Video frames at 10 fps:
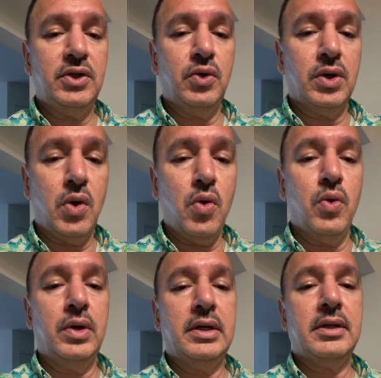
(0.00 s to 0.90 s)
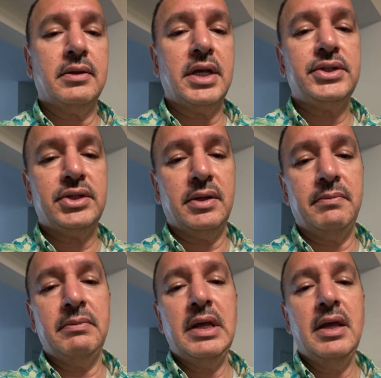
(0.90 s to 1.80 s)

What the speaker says: your own custom